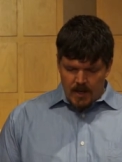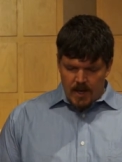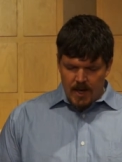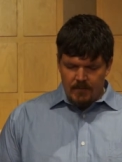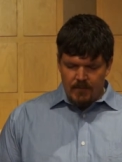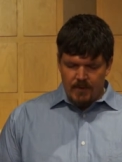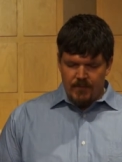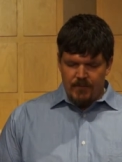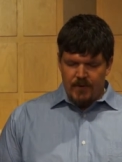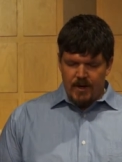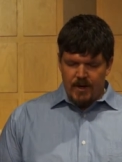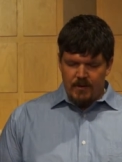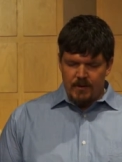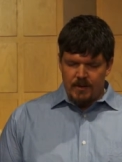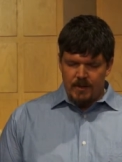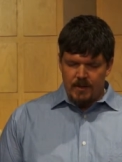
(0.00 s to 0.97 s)
Heavenly
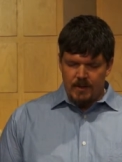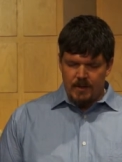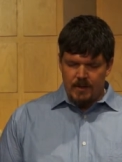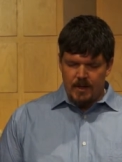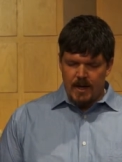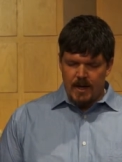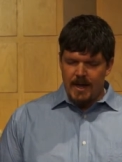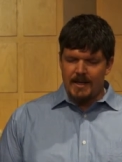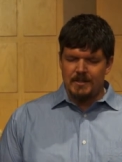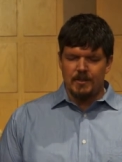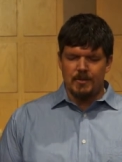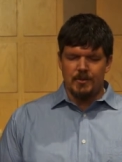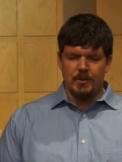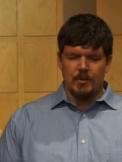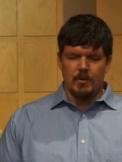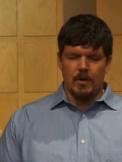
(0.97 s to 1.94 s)
Father, I ask
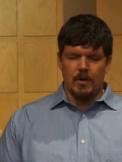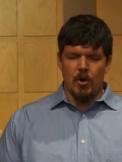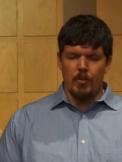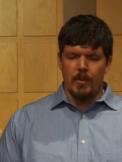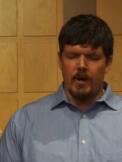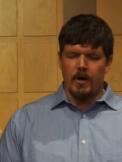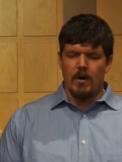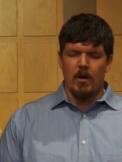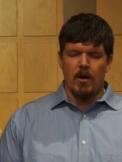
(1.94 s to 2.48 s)
that you will open our